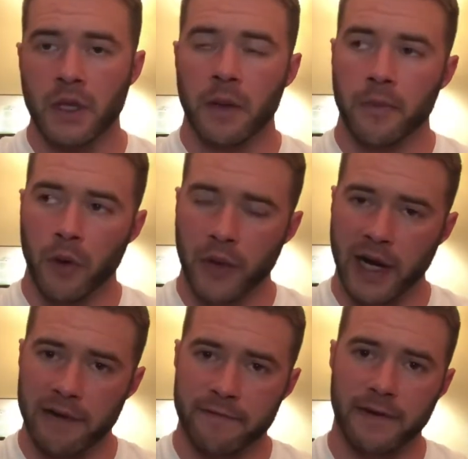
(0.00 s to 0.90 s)
But when I
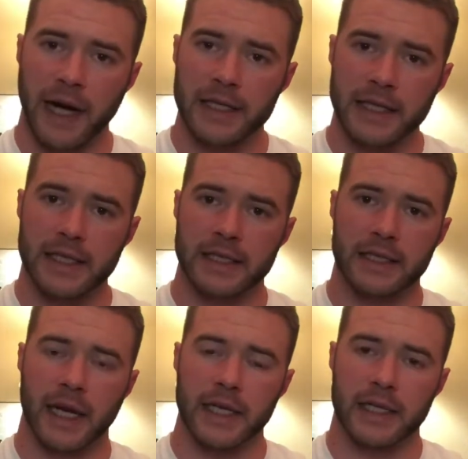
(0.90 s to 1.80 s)
finally
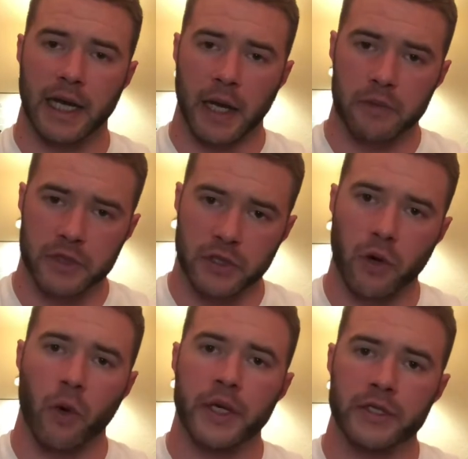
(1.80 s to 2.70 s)
decided that I was
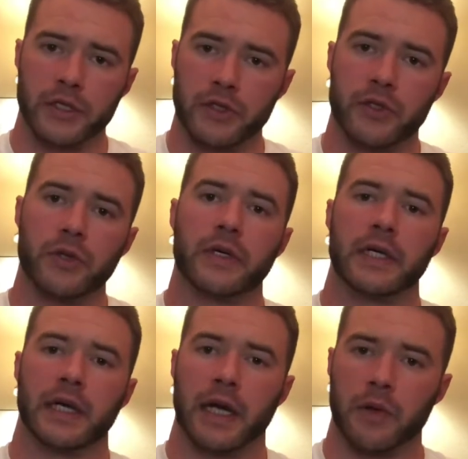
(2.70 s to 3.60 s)
going to do it
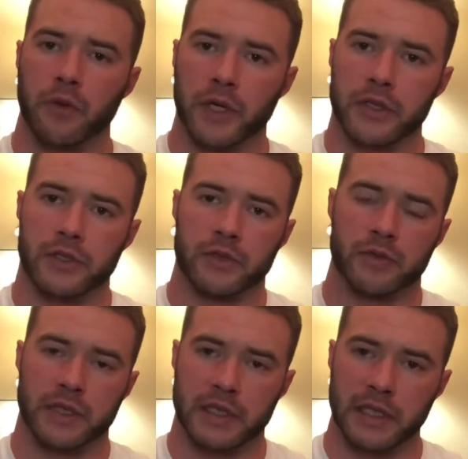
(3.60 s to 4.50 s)
and I wanted to
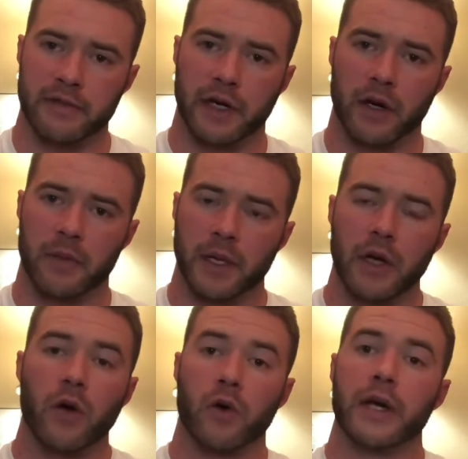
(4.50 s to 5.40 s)
receive help
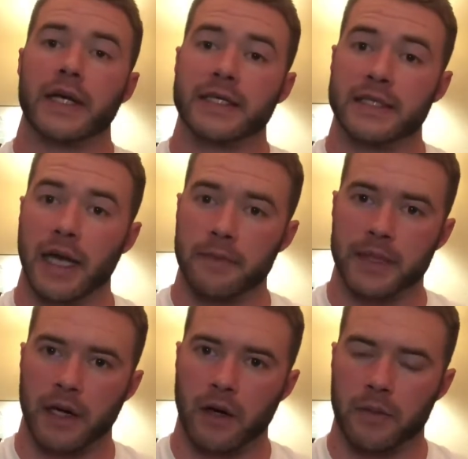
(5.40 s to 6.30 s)
or accept
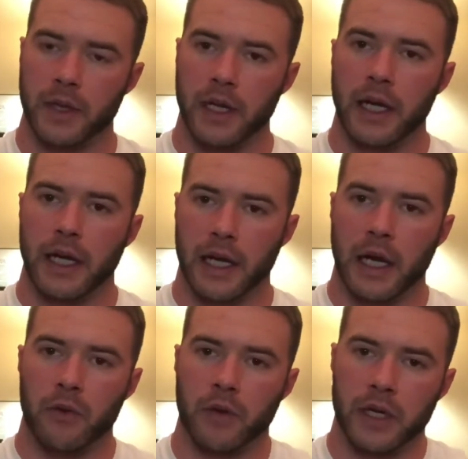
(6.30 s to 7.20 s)
help and I
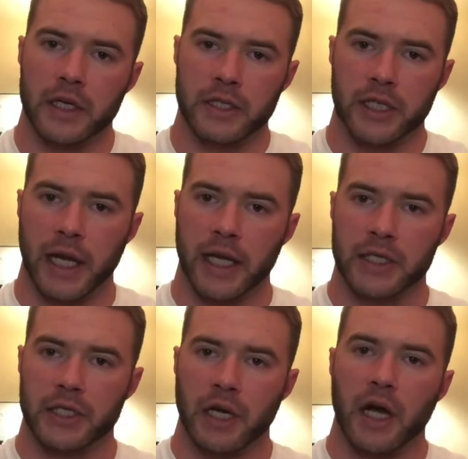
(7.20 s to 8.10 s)
wanted to change,